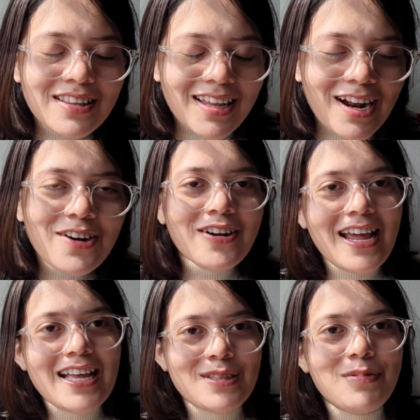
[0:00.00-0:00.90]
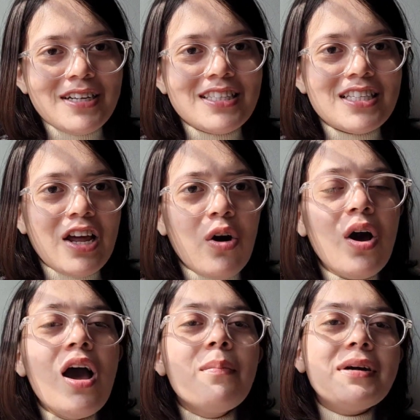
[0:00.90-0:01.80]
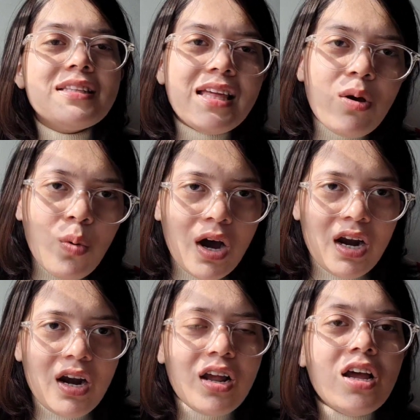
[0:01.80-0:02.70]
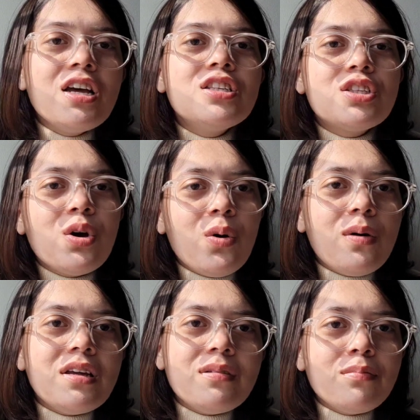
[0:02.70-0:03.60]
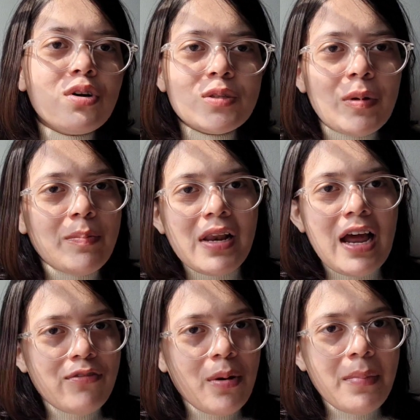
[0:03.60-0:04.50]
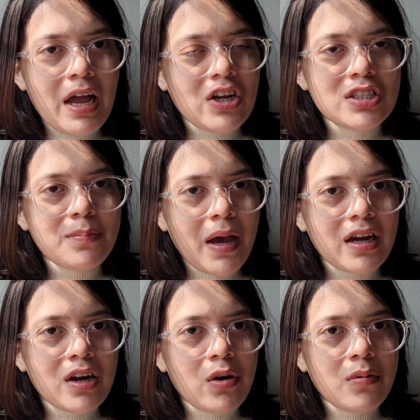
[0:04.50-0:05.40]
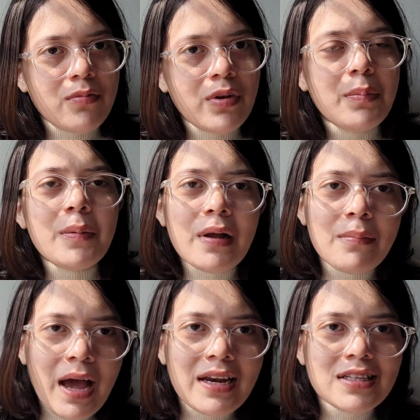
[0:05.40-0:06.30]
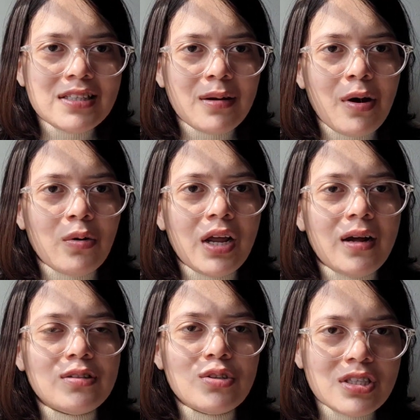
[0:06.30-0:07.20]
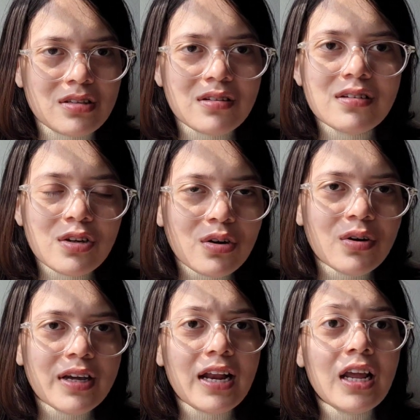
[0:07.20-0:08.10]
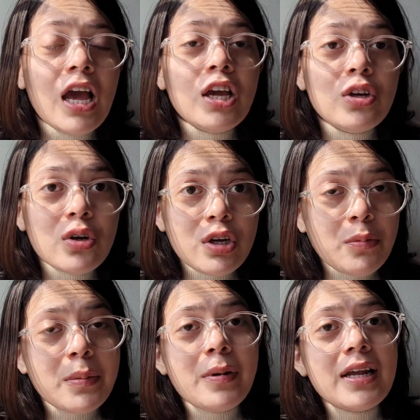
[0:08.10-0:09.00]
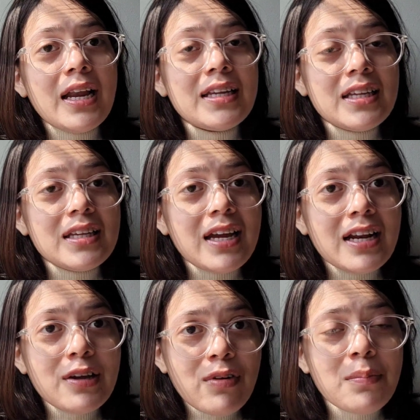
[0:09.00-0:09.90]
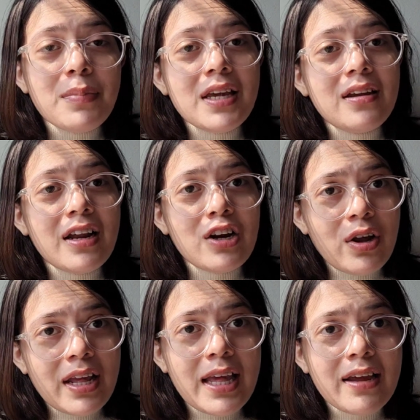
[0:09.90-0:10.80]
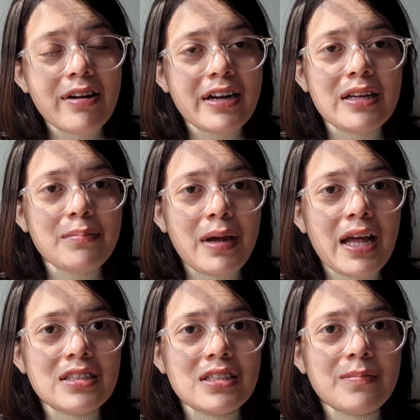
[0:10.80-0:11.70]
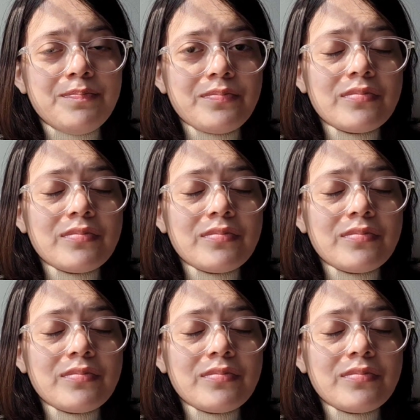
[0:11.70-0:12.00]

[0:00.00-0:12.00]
they're not aspirants now, but they were. So most people are from biology background. We people manage somehow, na, to, you know, get, you know, you people can get even B grade or A grade in maths.